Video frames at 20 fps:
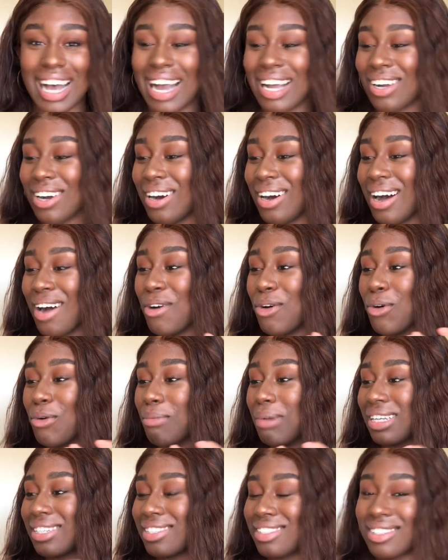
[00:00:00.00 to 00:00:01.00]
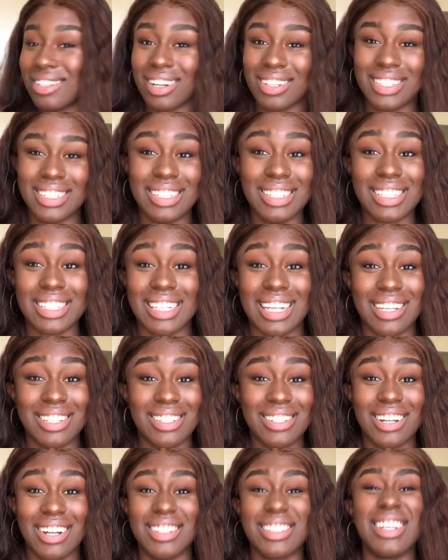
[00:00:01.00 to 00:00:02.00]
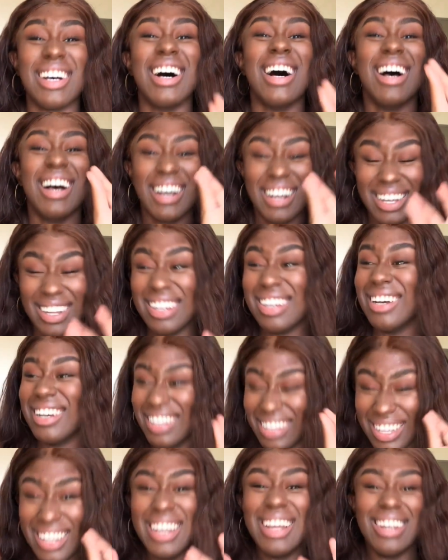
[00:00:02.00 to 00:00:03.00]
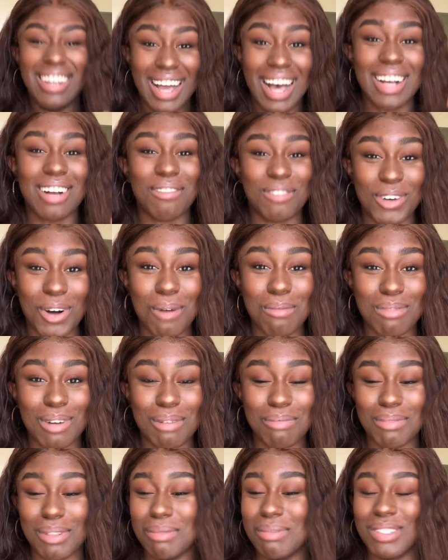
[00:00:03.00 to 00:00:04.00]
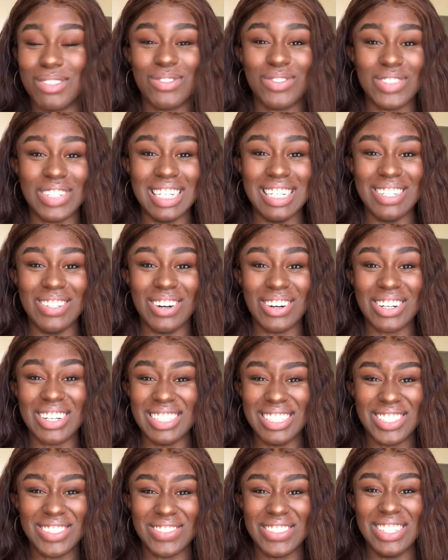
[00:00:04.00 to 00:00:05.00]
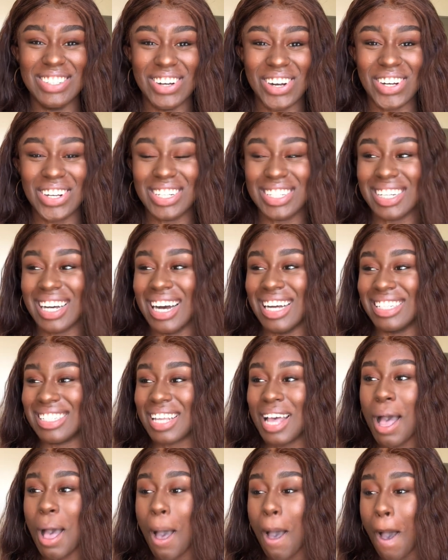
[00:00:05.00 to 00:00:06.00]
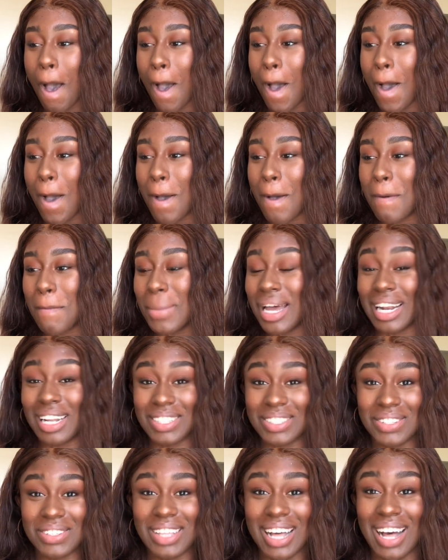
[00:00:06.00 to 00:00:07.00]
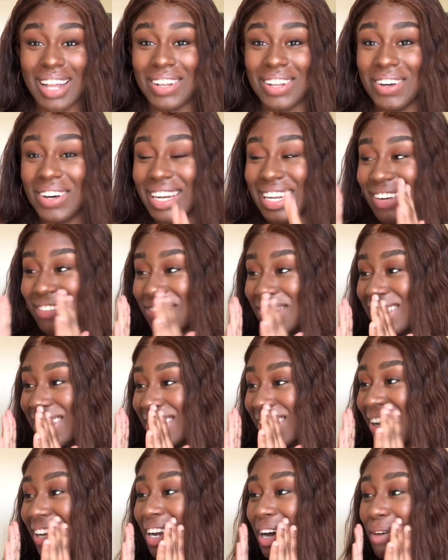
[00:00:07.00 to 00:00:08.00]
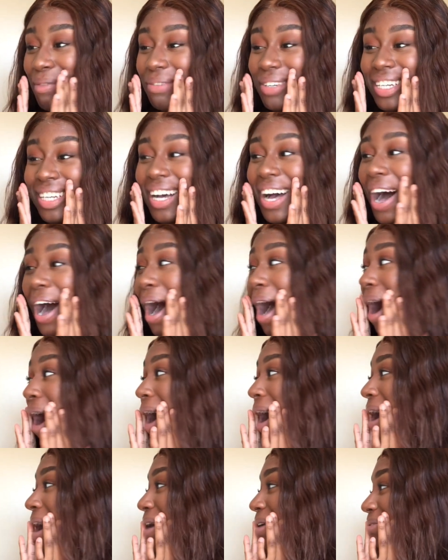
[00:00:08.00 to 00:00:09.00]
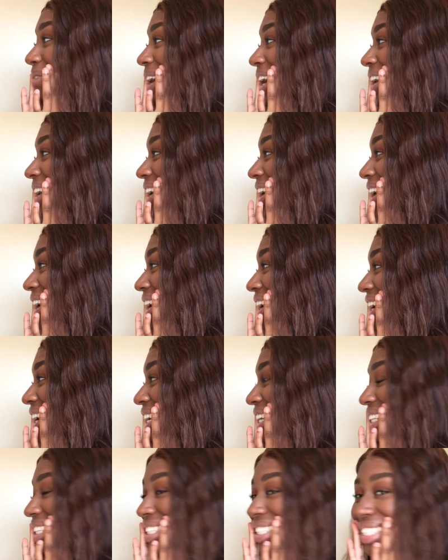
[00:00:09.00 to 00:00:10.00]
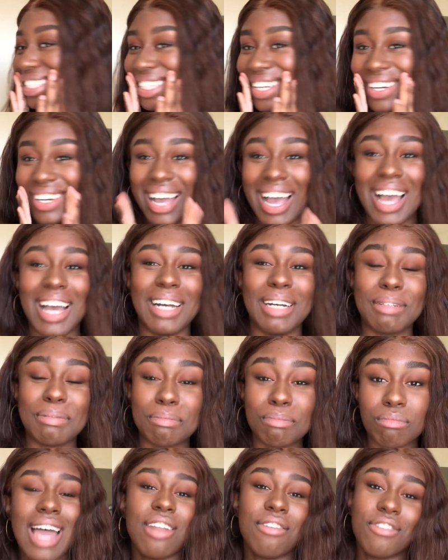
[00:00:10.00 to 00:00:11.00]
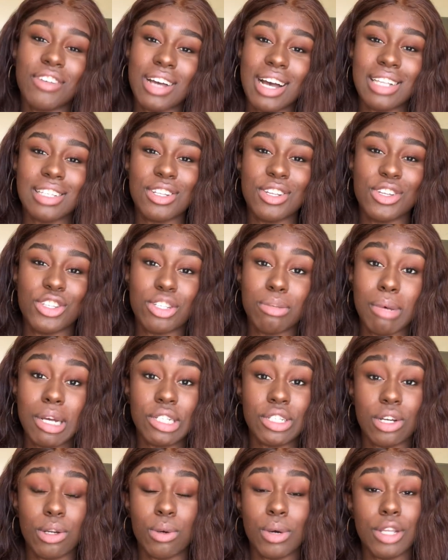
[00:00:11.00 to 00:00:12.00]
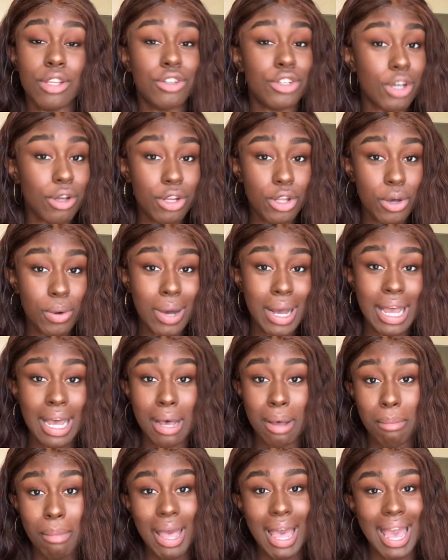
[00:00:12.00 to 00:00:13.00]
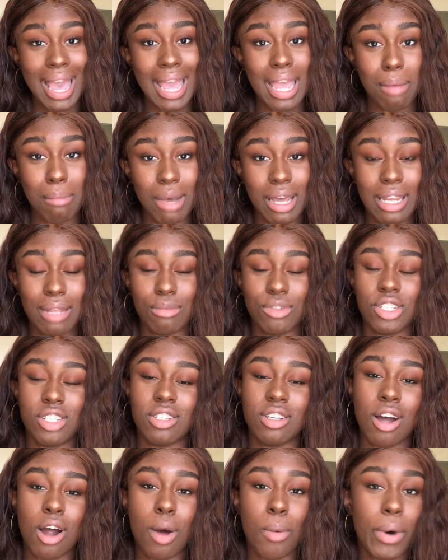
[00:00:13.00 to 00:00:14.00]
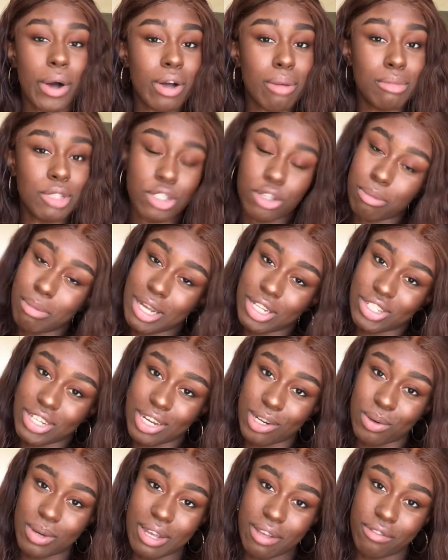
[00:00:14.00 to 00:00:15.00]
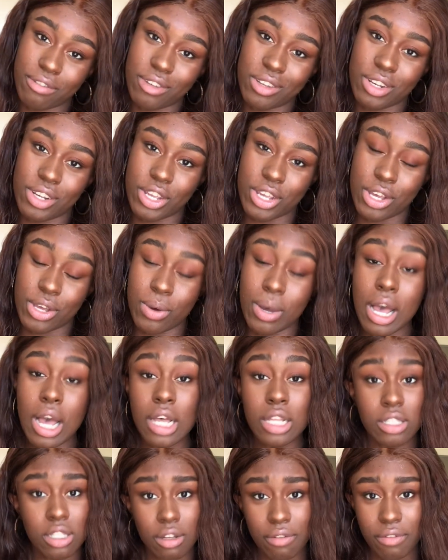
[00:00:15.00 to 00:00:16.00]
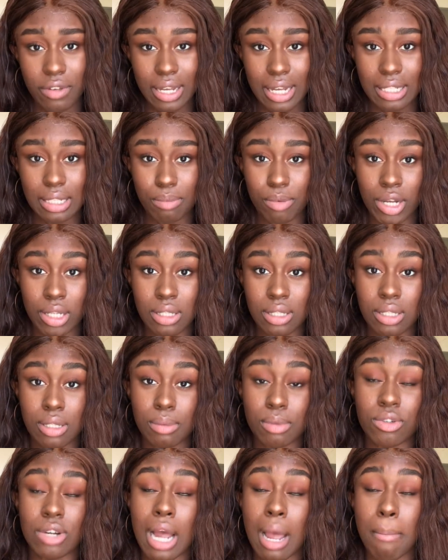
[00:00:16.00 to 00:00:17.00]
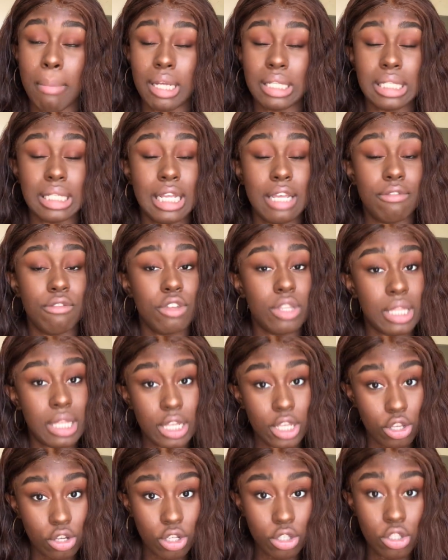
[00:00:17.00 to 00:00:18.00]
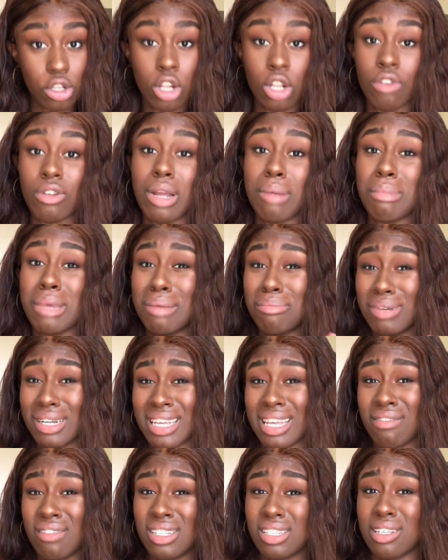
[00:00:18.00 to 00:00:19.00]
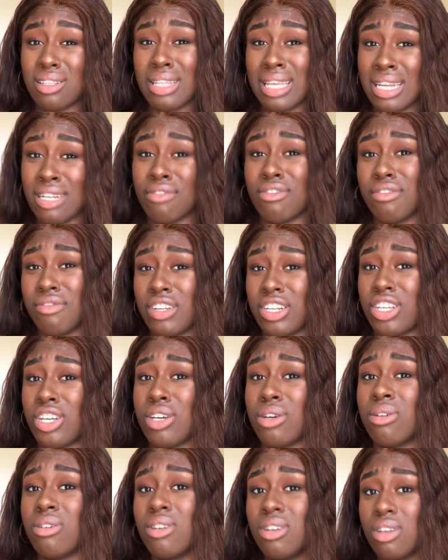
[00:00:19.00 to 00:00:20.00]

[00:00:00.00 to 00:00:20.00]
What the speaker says: I cut out all my stutters because I stutter like I've got a problem. It's really not good, it's really not good, guys. And I do that a lot and I really can't help it. Oh my God, okay. And if you guys are new to my channel and you don't know who I am, hey, my name's Jessiara, welcome to my channel if you're new. Don't forget to press the subscribe button if you think you can tolerate me, but give it till the end of the video.